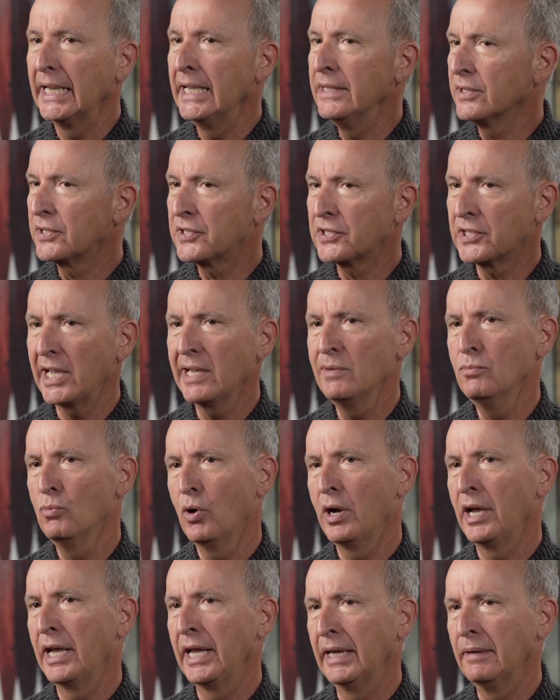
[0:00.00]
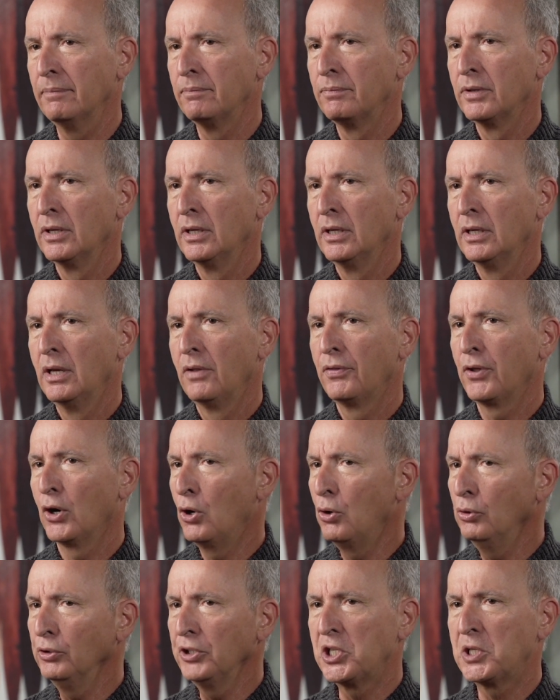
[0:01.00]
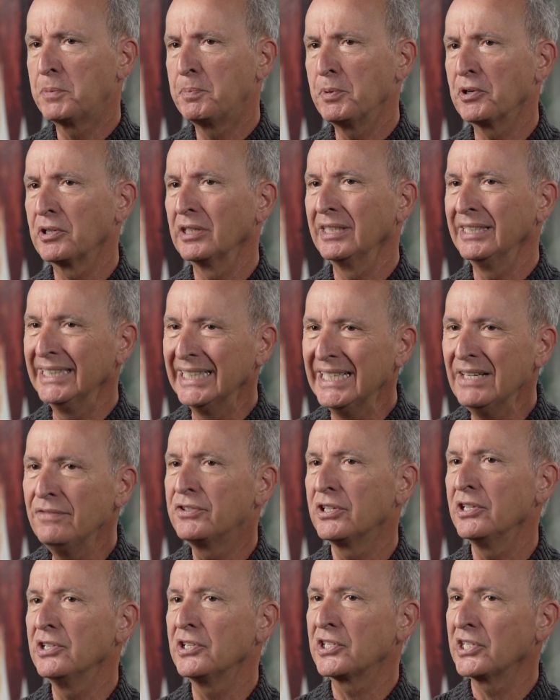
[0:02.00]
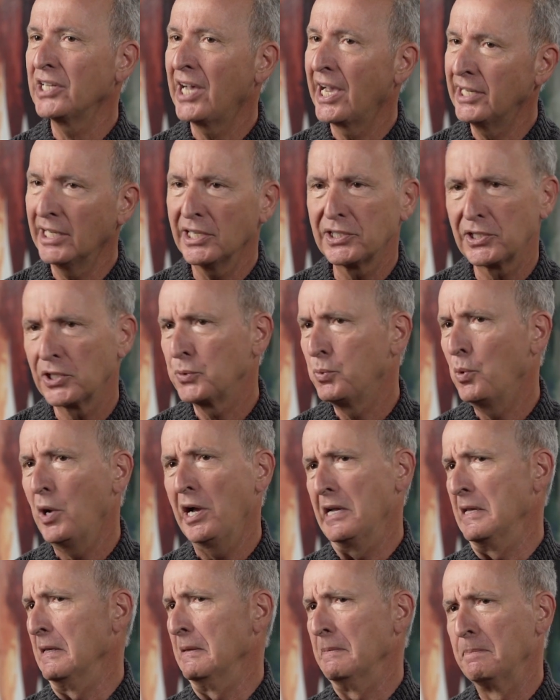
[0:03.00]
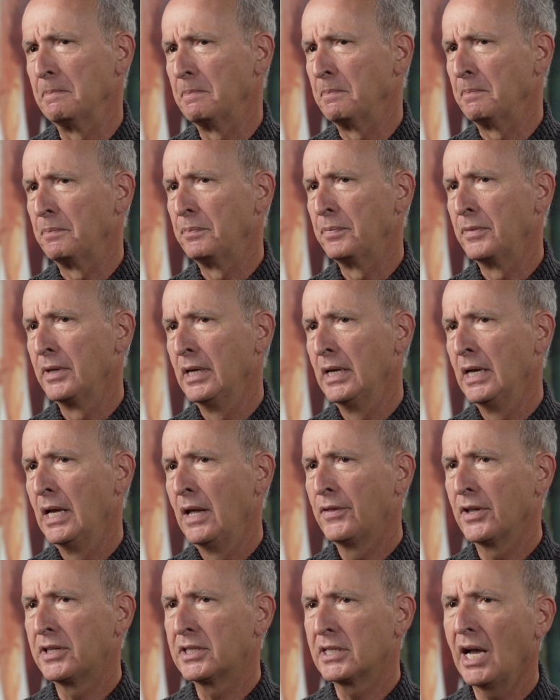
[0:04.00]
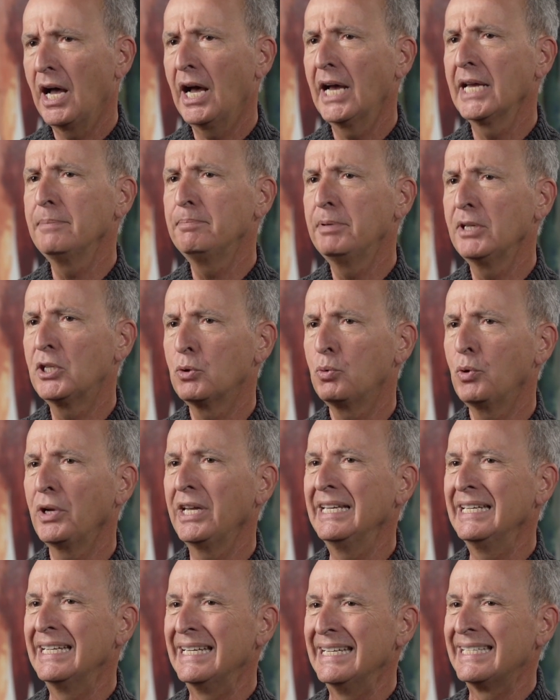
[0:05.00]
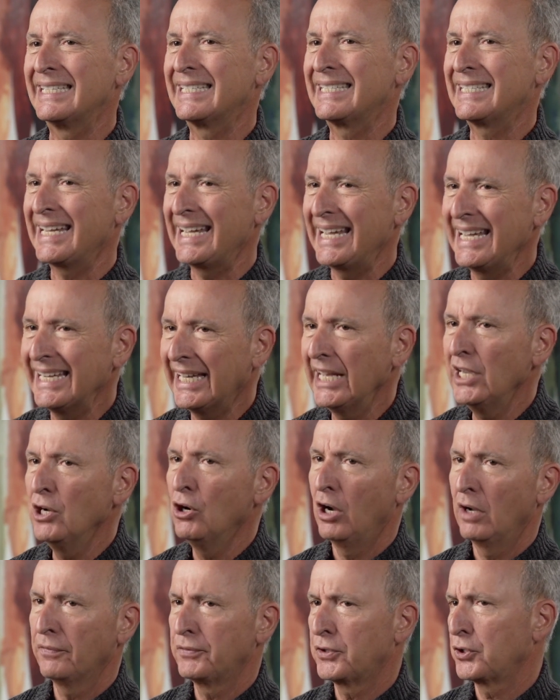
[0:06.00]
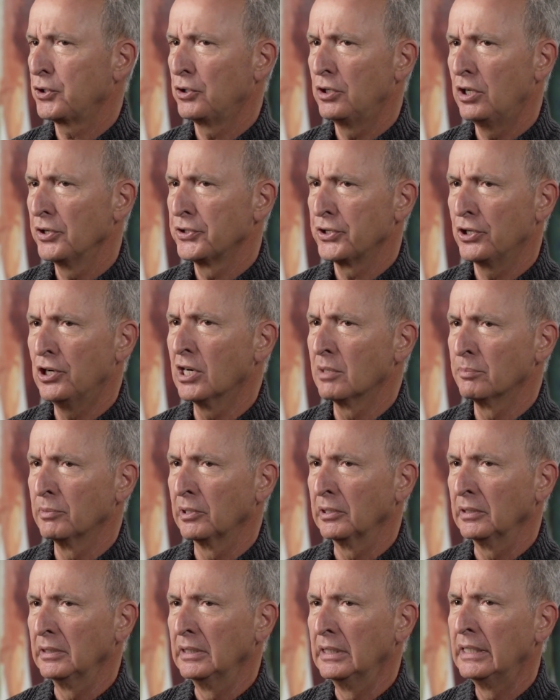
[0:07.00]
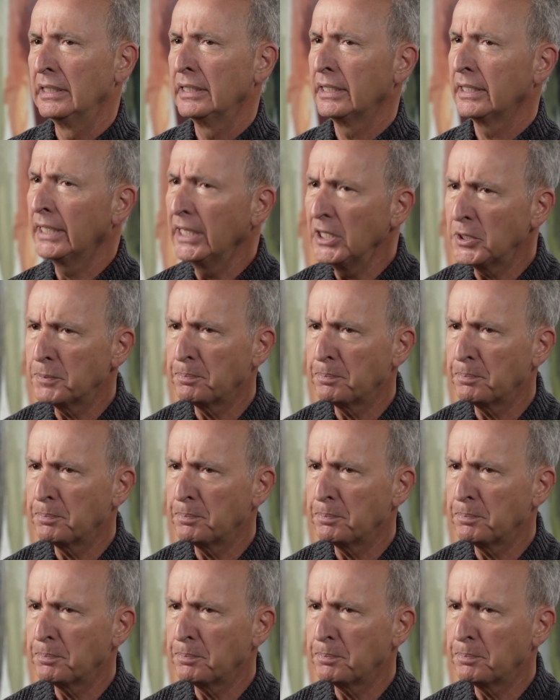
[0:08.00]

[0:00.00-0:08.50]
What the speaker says: In the same way, the Holy Spirit lives inside us as well. The time between his taking off Saul's armor, he's